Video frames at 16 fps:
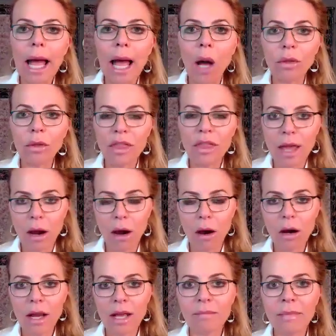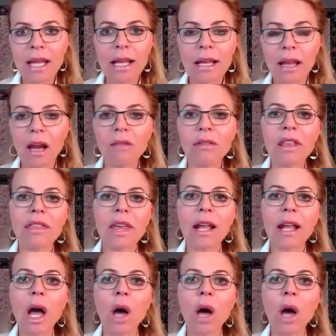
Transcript: out there and making everything